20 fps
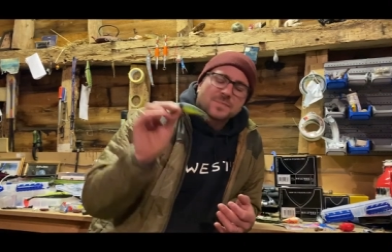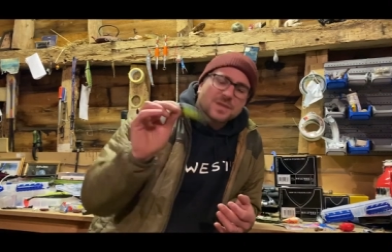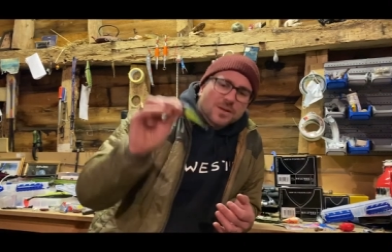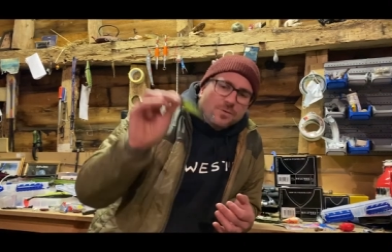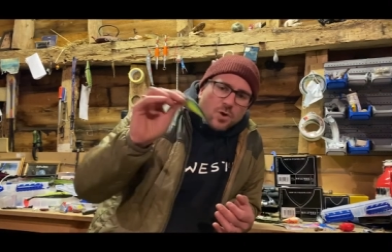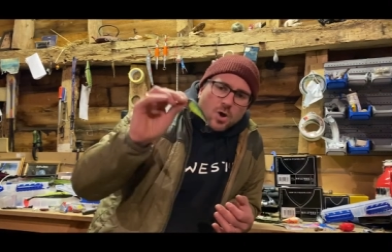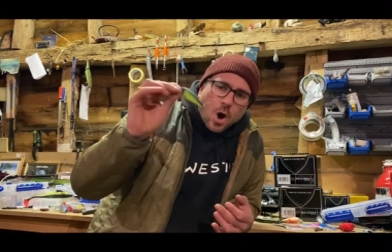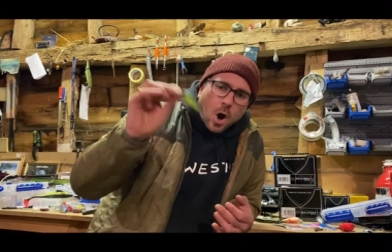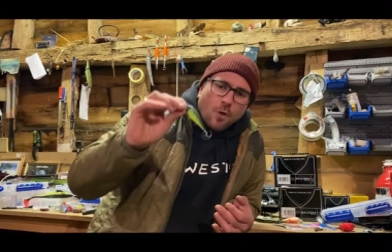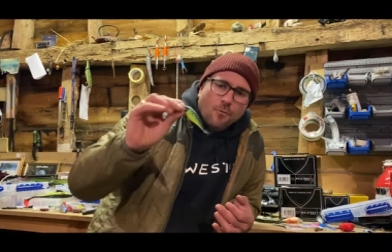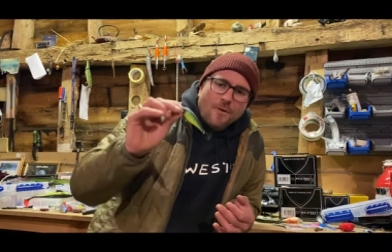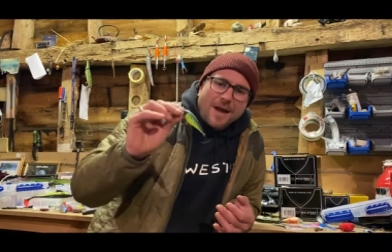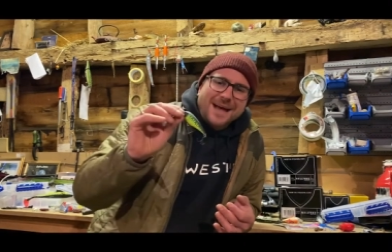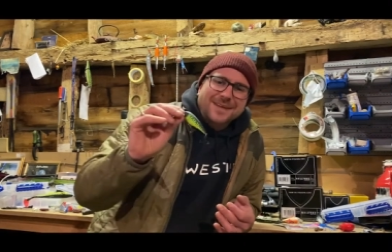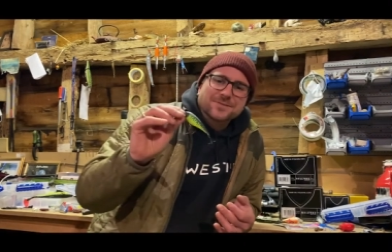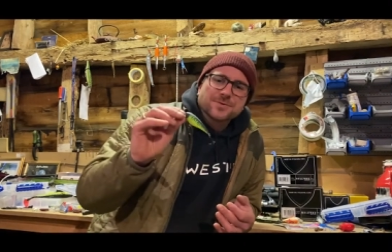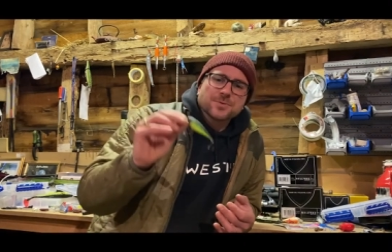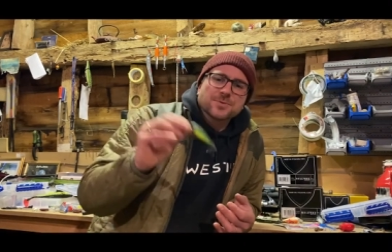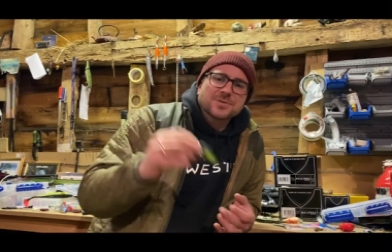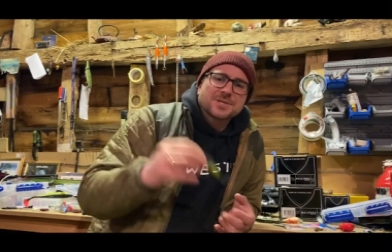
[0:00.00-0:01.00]
got
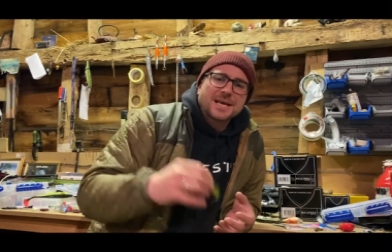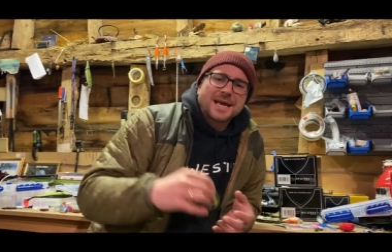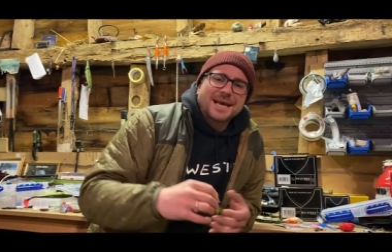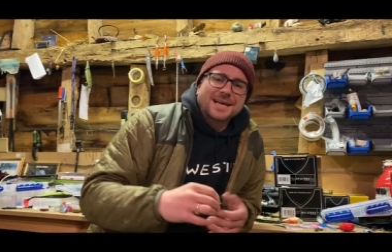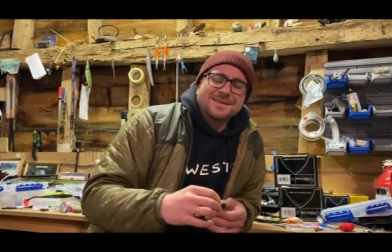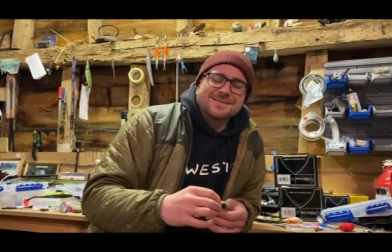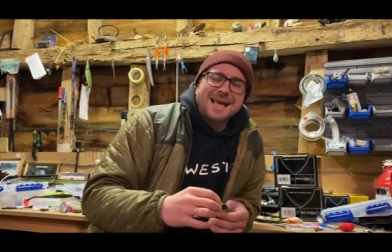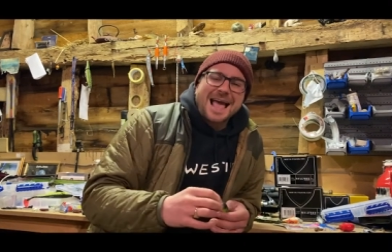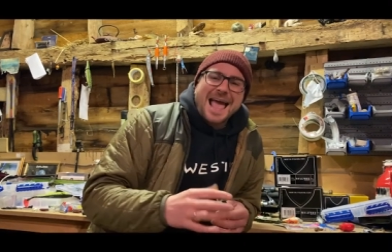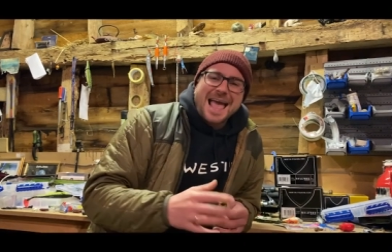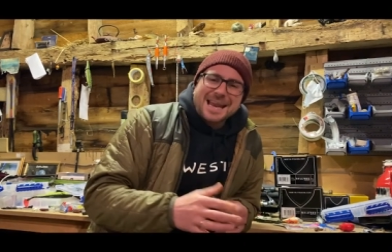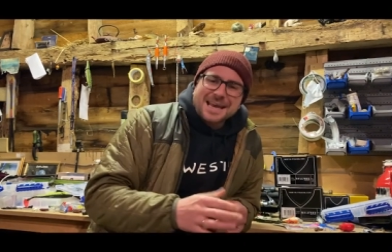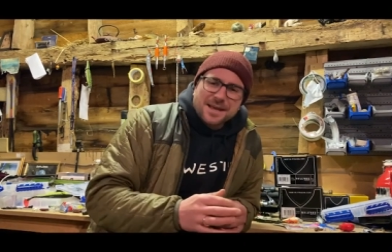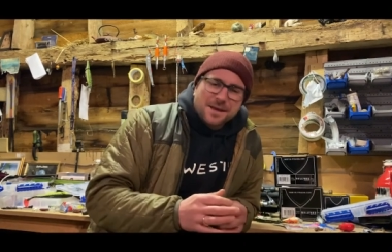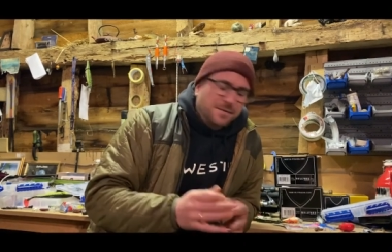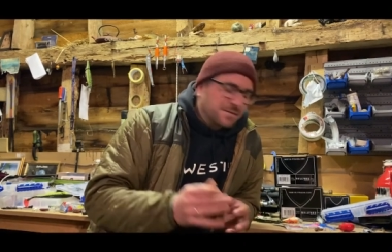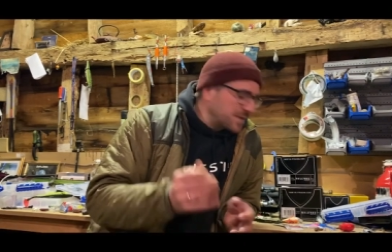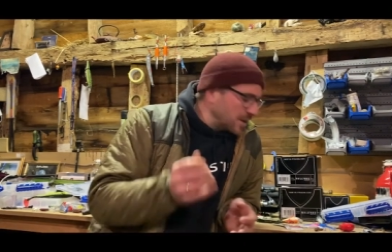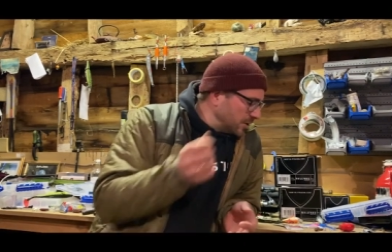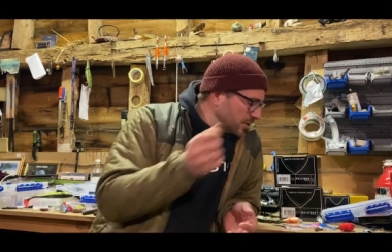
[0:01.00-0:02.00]
rattles in. Any
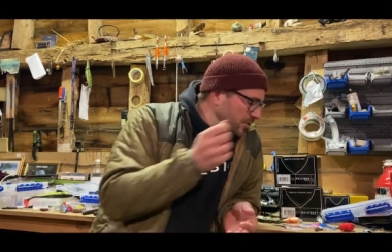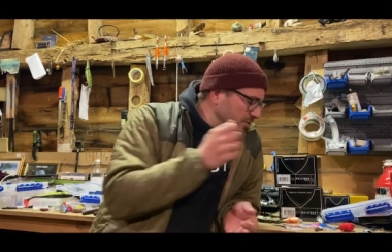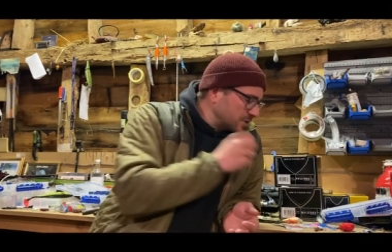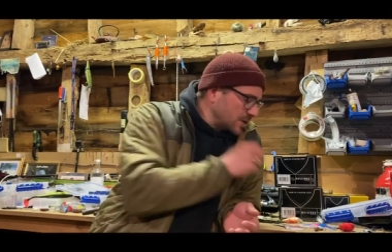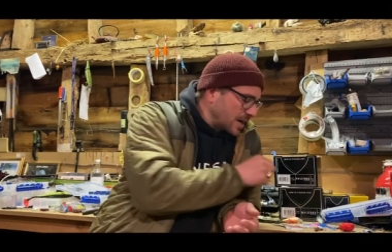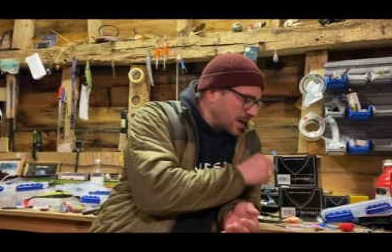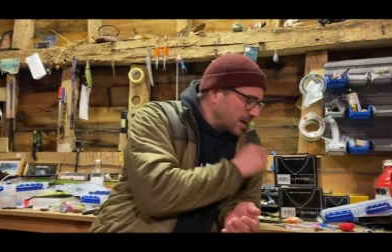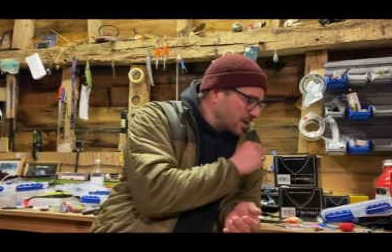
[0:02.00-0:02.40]
of those